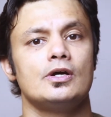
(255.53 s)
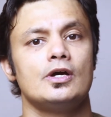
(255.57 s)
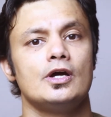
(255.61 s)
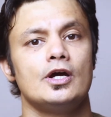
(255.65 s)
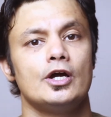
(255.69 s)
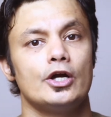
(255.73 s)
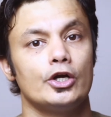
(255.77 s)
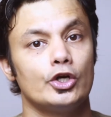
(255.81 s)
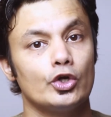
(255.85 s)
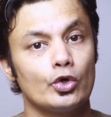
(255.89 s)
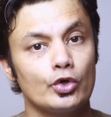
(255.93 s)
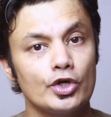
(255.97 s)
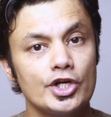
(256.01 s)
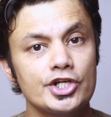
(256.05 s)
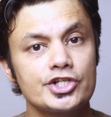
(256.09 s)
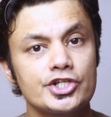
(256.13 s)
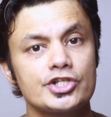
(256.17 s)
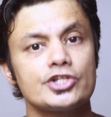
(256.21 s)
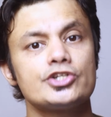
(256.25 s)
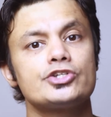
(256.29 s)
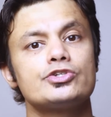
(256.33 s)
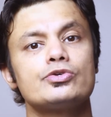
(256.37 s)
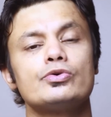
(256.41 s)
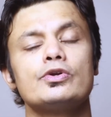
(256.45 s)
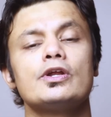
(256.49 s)
donations
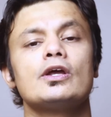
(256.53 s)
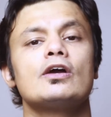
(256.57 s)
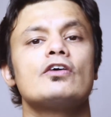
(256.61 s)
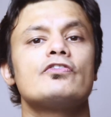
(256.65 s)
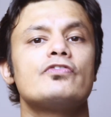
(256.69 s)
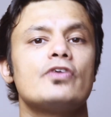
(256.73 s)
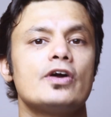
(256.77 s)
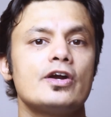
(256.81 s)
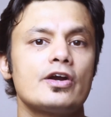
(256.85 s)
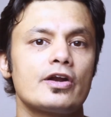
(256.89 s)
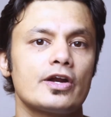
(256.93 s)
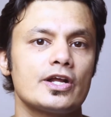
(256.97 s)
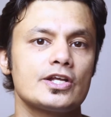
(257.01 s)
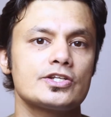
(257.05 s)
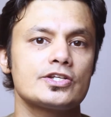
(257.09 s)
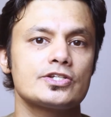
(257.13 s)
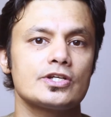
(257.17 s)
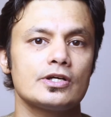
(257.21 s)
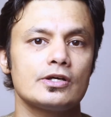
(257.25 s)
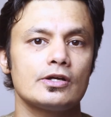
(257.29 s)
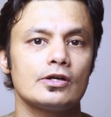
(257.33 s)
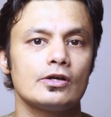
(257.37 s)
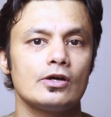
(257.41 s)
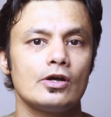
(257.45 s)
during a fundraiser,